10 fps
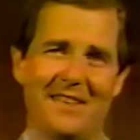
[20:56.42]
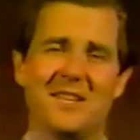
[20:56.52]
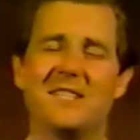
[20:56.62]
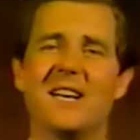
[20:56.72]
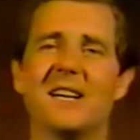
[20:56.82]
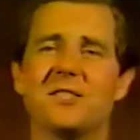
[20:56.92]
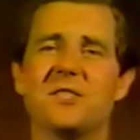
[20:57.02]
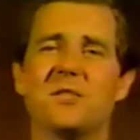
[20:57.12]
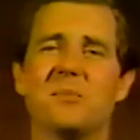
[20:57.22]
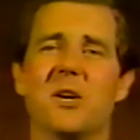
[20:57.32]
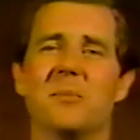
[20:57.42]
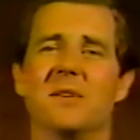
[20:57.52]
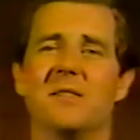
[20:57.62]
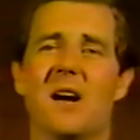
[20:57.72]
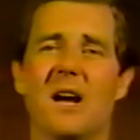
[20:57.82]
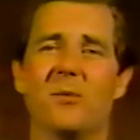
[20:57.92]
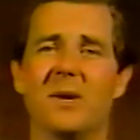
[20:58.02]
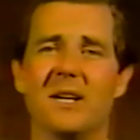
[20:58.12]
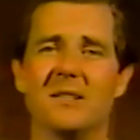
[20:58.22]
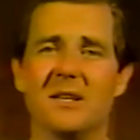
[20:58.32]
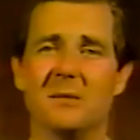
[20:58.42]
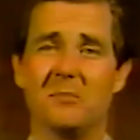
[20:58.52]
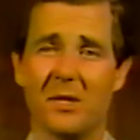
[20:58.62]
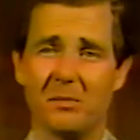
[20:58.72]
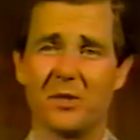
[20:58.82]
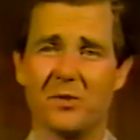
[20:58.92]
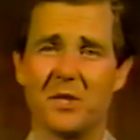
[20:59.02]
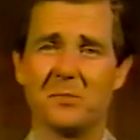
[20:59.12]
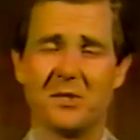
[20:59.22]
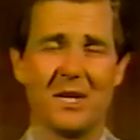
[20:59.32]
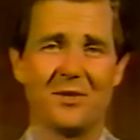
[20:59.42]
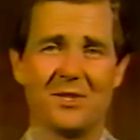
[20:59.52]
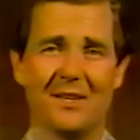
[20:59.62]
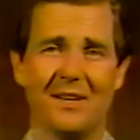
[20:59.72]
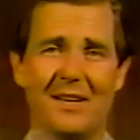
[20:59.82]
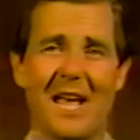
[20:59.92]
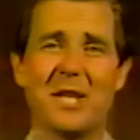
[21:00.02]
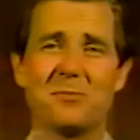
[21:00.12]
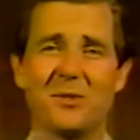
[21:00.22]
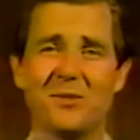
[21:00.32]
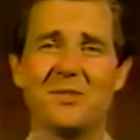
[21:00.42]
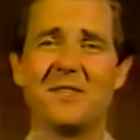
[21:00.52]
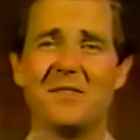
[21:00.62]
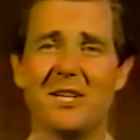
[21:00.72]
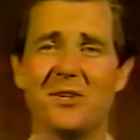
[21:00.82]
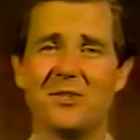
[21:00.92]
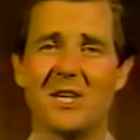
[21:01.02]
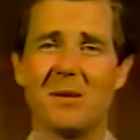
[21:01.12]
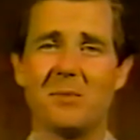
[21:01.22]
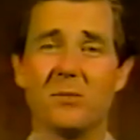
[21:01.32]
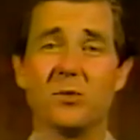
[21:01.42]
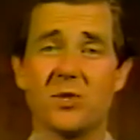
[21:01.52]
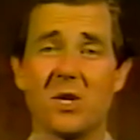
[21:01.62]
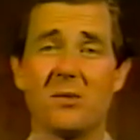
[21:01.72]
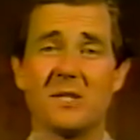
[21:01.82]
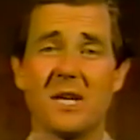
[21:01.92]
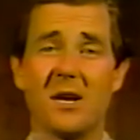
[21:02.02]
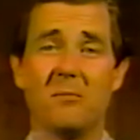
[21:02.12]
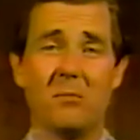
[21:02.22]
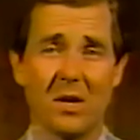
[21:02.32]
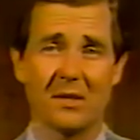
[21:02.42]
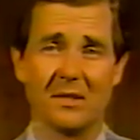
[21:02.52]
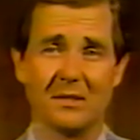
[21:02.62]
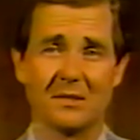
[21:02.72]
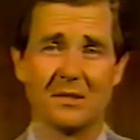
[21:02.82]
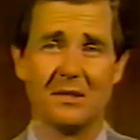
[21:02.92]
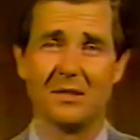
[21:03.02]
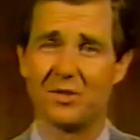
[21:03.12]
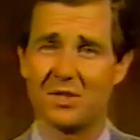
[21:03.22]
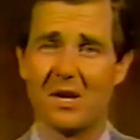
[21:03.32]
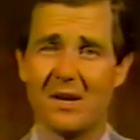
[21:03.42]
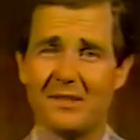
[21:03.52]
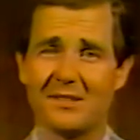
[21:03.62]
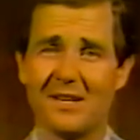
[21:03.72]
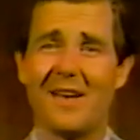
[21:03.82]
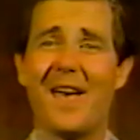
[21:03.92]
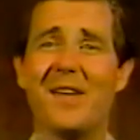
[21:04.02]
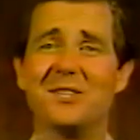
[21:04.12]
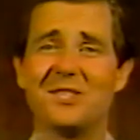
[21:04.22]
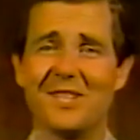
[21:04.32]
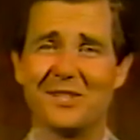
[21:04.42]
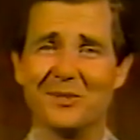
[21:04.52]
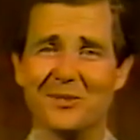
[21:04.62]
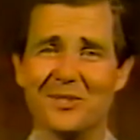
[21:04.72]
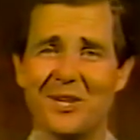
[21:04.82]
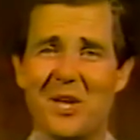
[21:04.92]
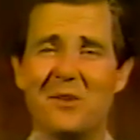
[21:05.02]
The Texas Department of Highways and Public Transportation has produced a videotape that will show us how markings, signs, and signals